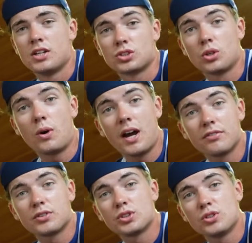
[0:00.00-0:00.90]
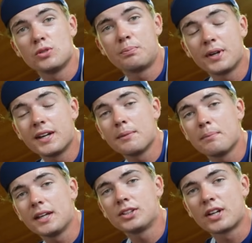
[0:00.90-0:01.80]
So after 2 pretty
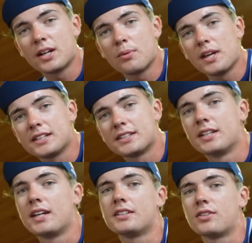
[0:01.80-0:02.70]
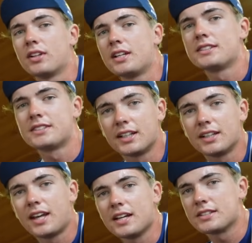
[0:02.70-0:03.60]
big training weeks, it's only 10
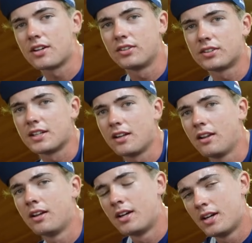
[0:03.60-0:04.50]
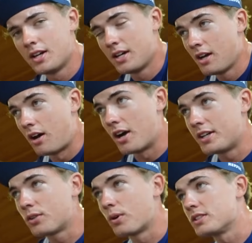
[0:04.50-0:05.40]
days until
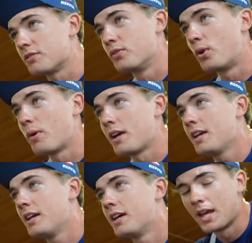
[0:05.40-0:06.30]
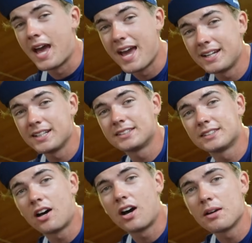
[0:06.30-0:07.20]
Arctic race of Norway, and it's
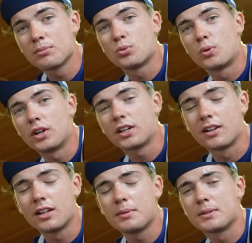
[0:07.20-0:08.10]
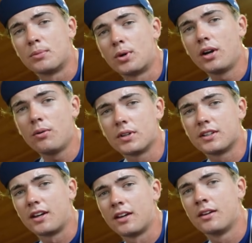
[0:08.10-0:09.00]
time to work a little bit more with
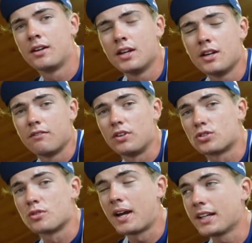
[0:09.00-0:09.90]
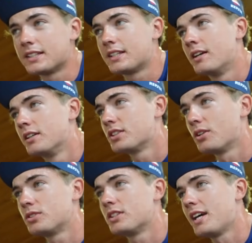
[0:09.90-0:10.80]
the Vo2 Max.
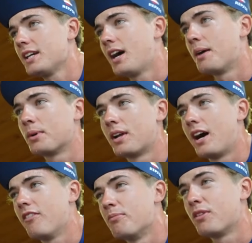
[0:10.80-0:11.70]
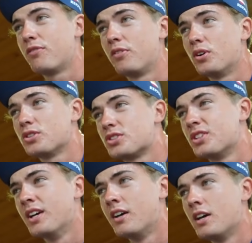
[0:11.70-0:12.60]
So today I'm gonna have my first
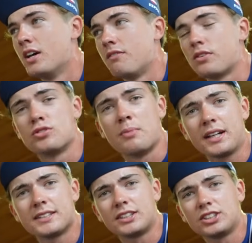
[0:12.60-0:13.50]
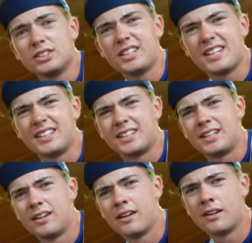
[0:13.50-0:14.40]
Vo2 Max session in
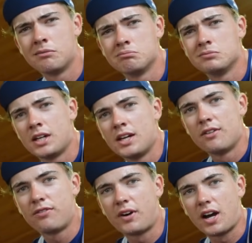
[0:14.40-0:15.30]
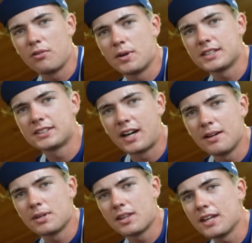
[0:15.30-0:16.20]
5 weeks time,
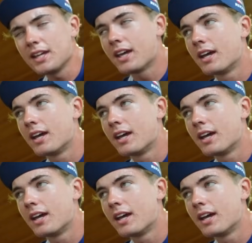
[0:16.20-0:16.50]
I think.